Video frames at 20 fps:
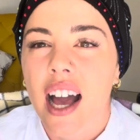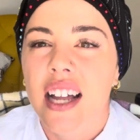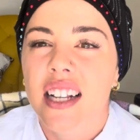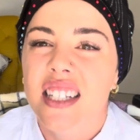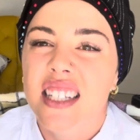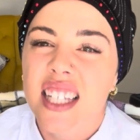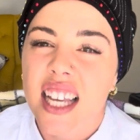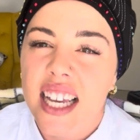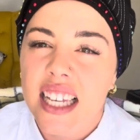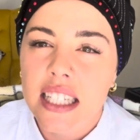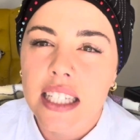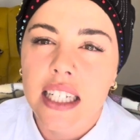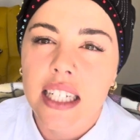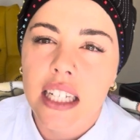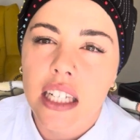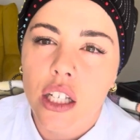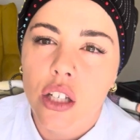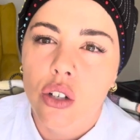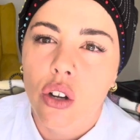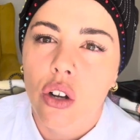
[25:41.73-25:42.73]

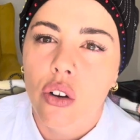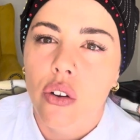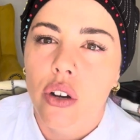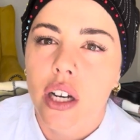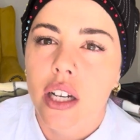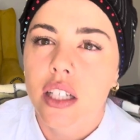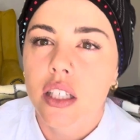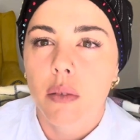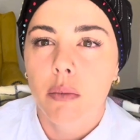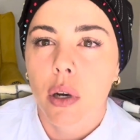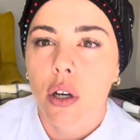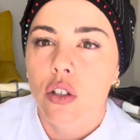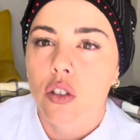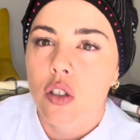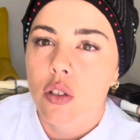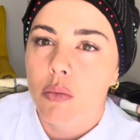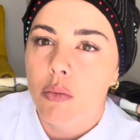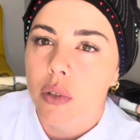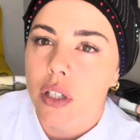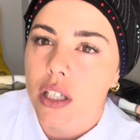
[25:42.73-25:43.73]
technically not really supposed
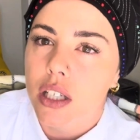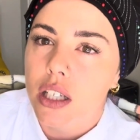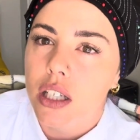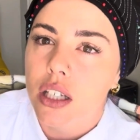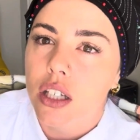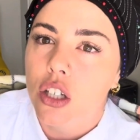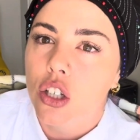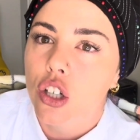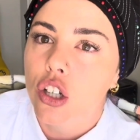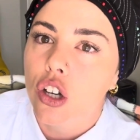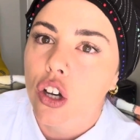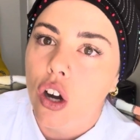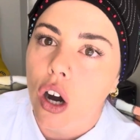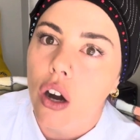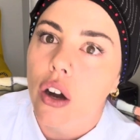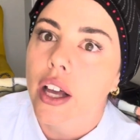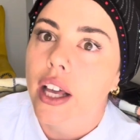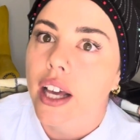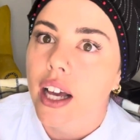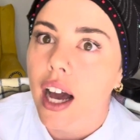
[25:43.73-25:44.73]
to be
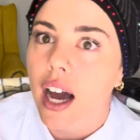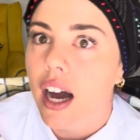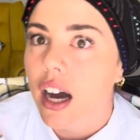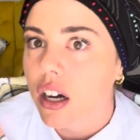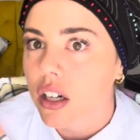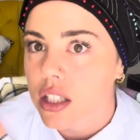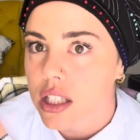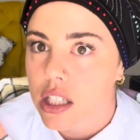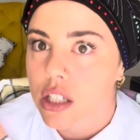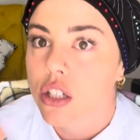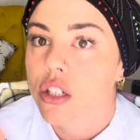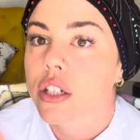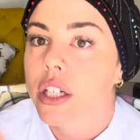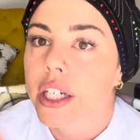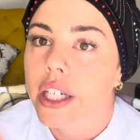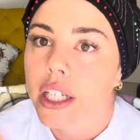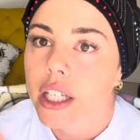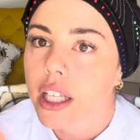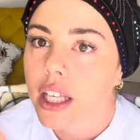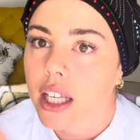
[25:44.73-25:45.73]
going out and
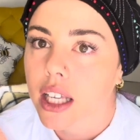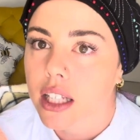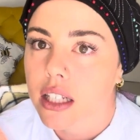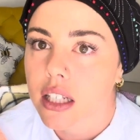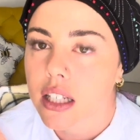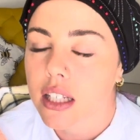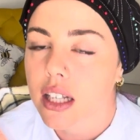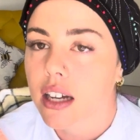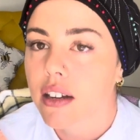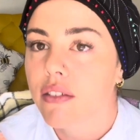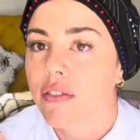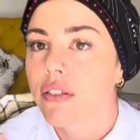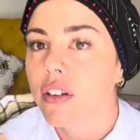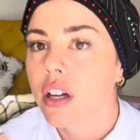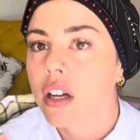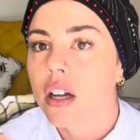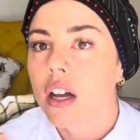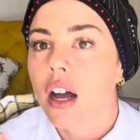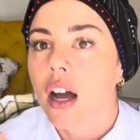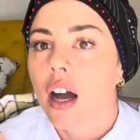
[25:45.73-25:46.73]
drinking and stuff.
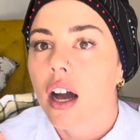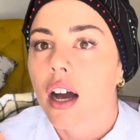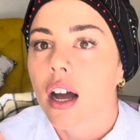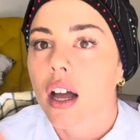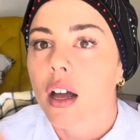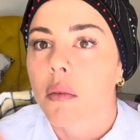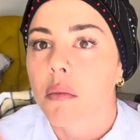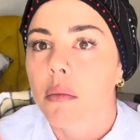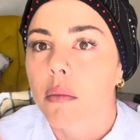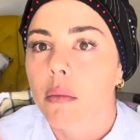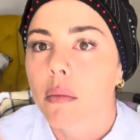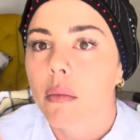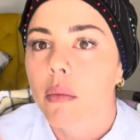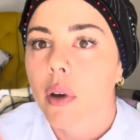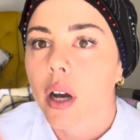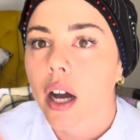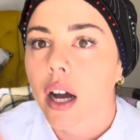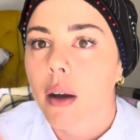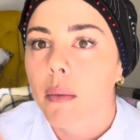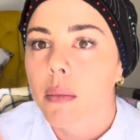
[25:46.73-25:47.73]
I
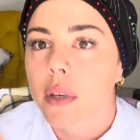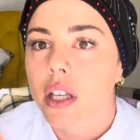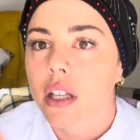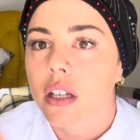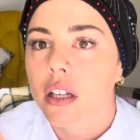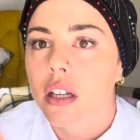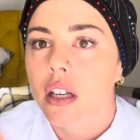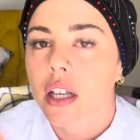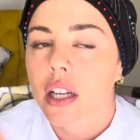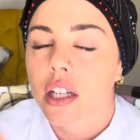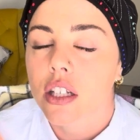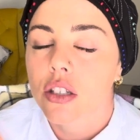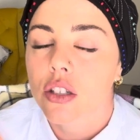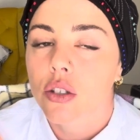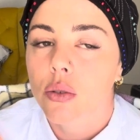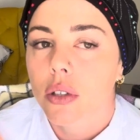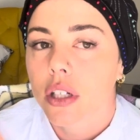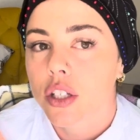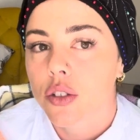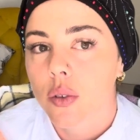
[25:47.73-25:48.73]
mean, it is
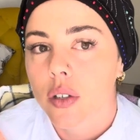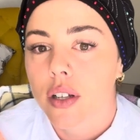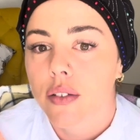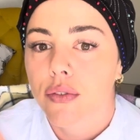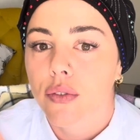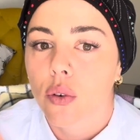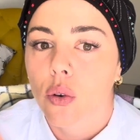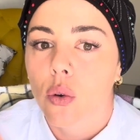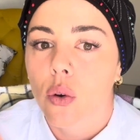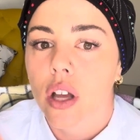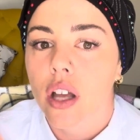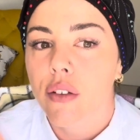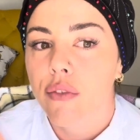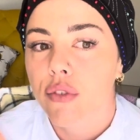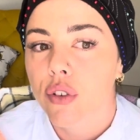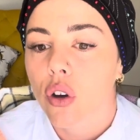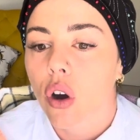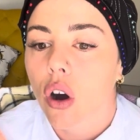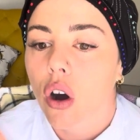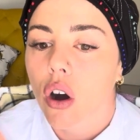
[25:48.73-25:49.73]
2024. If
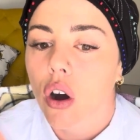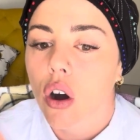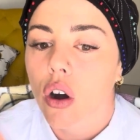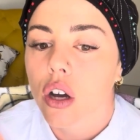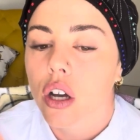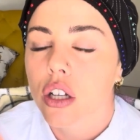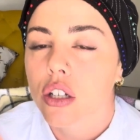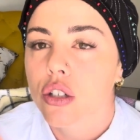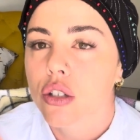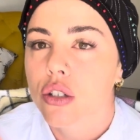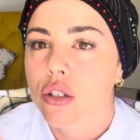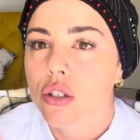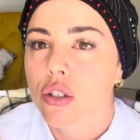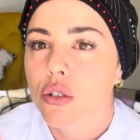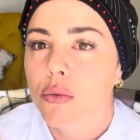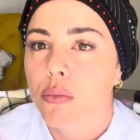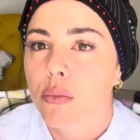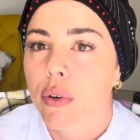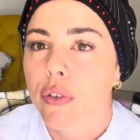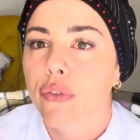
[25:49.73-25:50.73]
you are, it
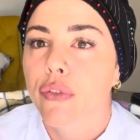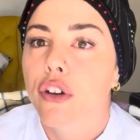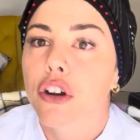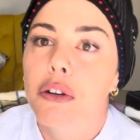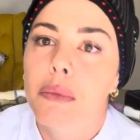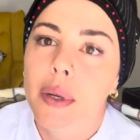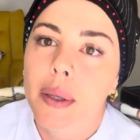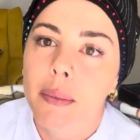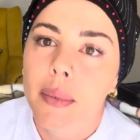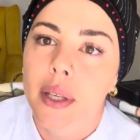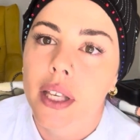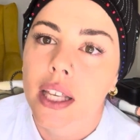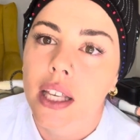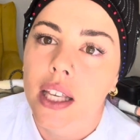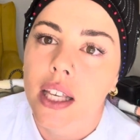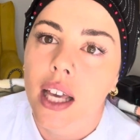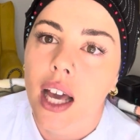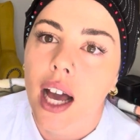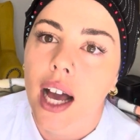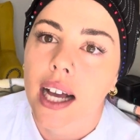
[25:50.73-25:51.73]
should preferably
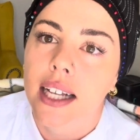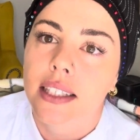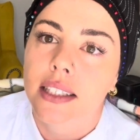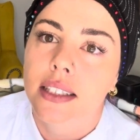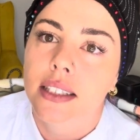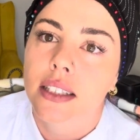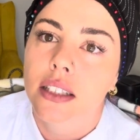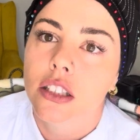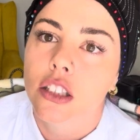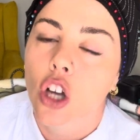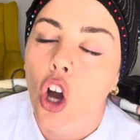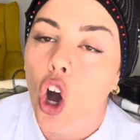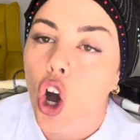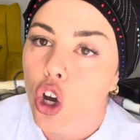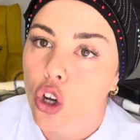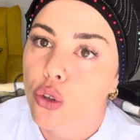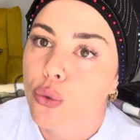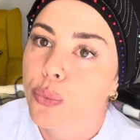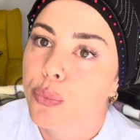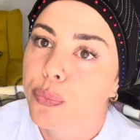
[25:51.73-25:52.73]
be at
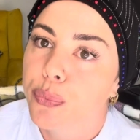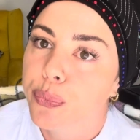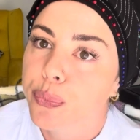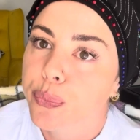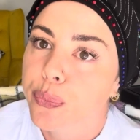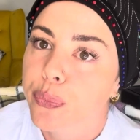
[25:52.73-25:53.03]
home.